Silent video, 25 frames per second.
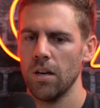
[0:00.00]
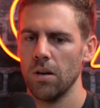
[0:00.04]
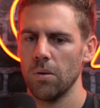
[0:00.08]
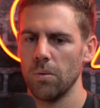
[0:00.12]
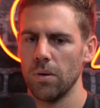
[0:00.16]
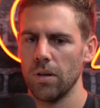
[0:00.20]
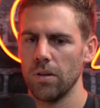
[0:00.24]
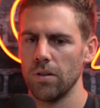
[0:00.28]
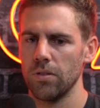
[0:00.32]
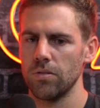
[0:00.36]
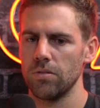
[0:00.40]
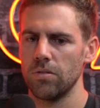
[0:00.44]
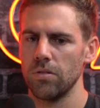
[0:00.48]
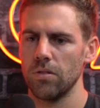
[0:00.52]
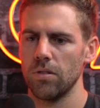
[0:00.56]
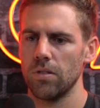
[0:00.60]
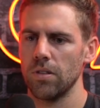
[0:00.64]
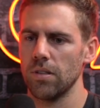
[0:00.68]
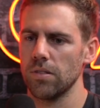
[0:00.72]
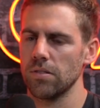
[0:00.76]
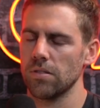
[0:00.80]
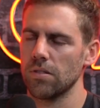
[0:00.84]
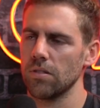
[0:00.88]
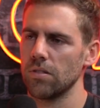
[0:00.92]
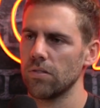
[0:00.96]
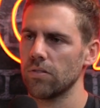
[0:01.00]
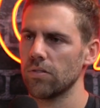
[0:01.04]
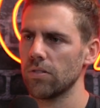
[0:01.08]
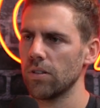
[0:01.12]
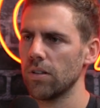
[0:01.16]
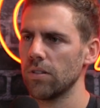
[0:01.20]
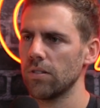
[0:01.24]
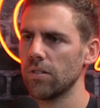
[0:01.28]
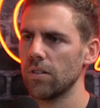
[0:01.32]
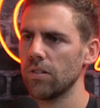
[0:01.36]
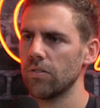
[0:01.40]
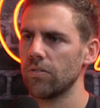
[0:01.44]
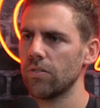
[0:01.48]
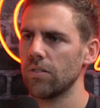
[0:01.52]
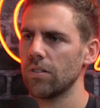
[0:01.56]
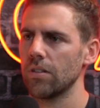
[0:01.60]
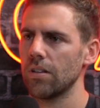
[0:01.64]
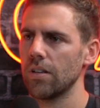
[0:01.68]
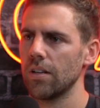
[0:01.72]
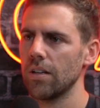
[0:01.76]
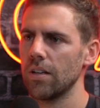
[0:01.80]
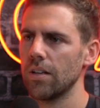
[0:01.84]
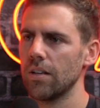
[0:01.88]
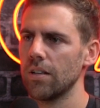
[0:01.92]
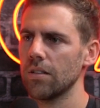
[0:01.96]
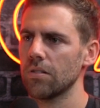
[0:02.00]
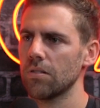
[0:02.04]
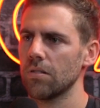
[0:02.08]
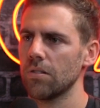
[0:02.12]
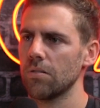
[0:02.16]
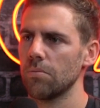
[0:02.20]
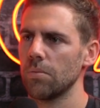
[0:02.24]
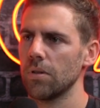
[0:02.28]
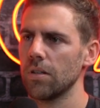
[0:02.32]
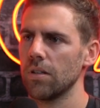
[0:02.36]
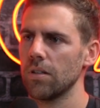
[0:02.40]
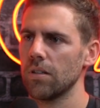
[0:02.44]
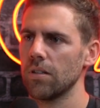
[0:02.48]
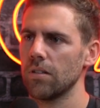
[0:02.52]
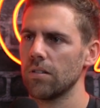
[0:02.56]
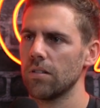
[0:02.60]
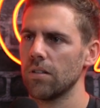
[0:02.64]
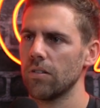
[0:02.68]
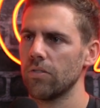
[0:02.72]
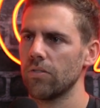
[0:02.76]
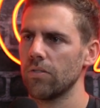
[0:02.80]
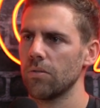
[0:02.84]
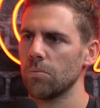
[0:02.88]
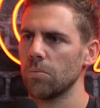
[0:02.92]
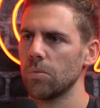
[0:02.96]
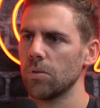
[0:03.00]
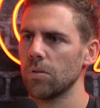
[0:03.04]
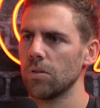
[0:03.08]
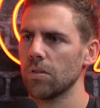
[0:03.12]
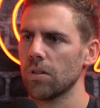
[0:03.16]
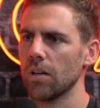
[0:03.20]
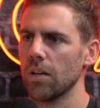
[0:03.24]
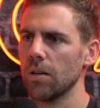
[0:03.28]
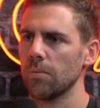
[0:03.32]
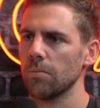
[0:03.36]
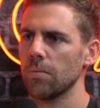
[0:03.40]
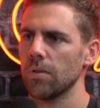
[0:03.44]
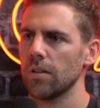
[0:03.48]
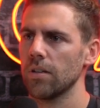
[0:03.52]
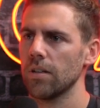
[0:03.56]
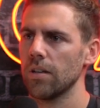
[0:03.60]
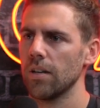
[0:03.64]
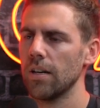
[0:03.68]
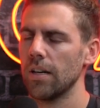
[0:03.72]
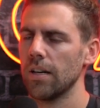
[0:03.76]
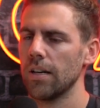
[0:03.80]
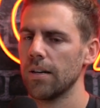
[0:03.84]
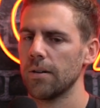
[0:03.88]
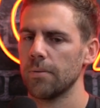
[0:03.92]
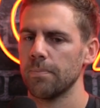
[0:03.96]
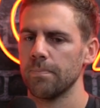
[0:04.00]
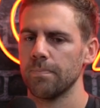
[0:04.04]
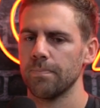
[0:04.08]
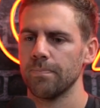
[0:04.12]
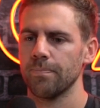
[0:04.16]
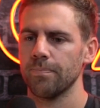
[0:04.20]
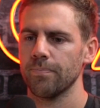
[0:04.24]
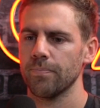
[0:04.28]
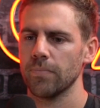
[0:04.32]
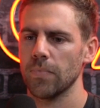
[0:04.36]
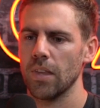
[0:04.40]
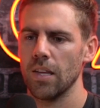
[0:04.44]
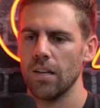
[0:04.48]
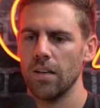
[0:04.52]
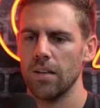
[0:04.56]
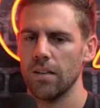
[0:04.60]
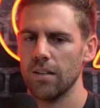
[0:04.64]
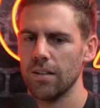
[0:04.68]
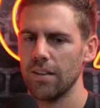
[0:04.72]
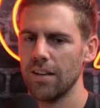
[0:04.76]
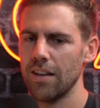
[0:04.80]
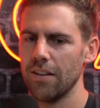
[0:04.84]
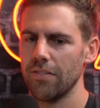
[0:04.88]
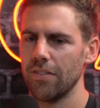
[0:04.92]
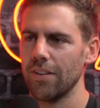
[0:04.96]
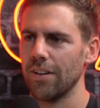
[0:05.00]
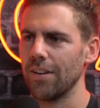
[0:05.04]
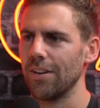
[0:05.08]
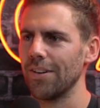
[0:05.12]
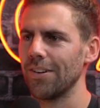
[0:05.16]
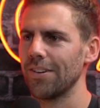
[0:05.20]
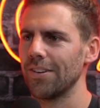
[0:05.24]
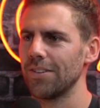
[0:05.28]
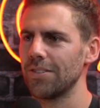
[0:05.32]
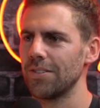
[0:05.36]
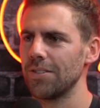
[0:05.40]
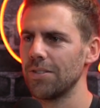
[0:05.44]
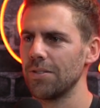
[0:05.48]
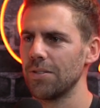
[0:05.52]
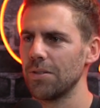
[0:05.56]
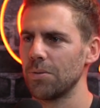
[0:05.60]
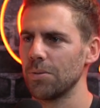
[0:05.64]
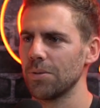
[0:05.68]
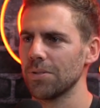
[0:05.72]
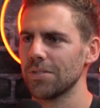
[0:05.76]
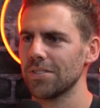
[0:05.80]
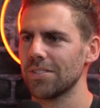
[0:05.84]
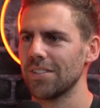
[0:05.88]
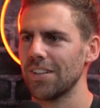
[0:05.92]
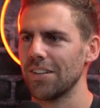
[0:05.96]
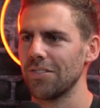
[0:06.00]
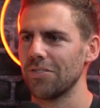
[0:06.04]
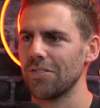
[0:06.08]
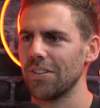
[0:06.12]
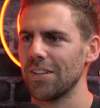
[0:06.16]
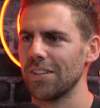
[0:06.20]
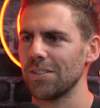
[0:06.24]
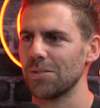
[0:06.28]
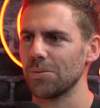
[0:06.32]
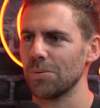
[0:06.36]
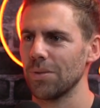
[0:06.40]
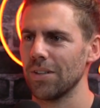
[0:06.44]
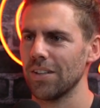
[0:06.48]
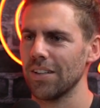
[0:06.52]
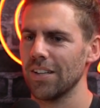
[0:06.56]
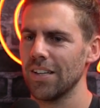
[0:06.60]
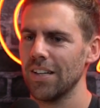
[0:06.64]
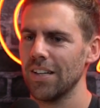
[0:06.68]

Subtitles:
One or two things could have gone differently and it could have been a different ball game. Having a lot of dew, it was tough as well.